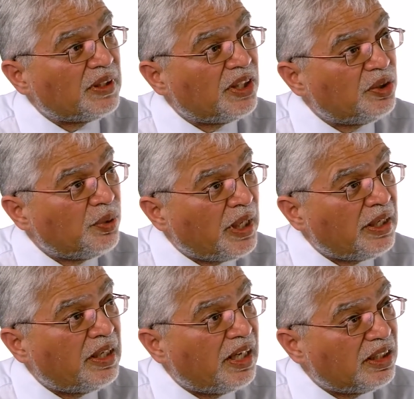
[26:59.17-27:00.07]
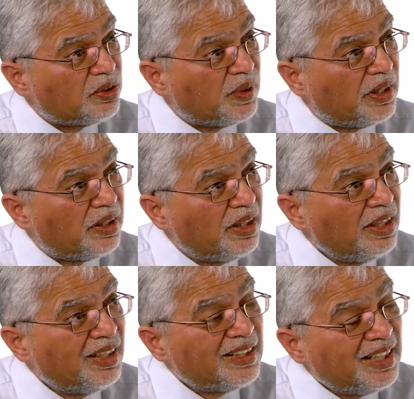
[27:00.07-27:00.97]
about the UN and elsewhere,
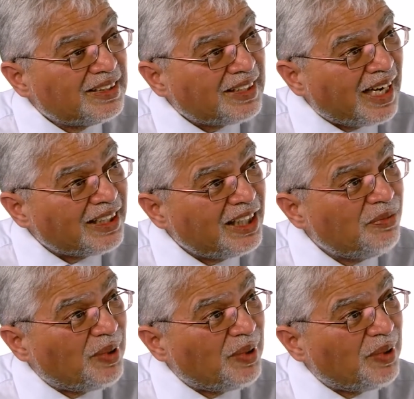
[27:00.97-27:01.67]
is sadly